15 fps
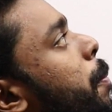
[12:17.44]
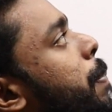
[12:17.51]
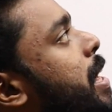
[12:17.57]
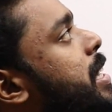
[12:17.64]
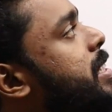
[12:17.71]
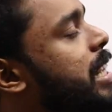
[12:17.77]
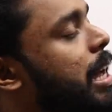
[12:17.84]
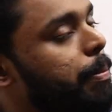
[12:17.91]

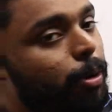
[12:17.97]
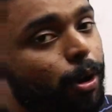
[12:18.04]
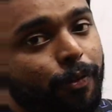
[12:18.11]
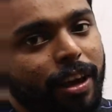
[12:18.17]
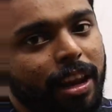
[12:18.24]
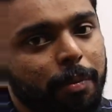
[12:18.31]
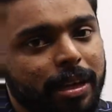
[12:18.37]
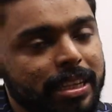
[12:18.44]
plus number
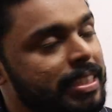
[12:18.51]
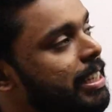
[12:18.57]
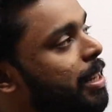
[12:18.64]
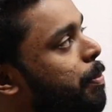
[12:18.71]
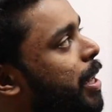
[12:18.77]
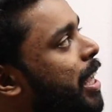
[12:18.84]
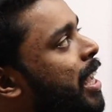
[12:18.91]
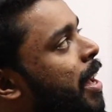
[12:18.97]
of elements
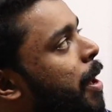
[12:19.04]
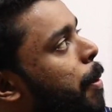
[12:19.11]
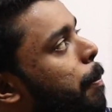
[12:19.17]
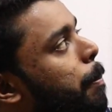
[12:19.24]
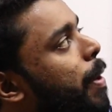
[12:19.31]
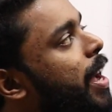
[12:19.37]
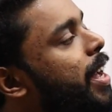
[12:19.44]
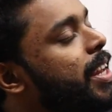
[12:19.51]
in B
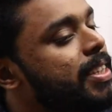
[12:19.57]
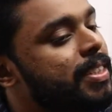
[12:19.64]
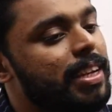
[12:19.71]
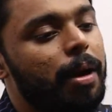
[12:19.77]
minus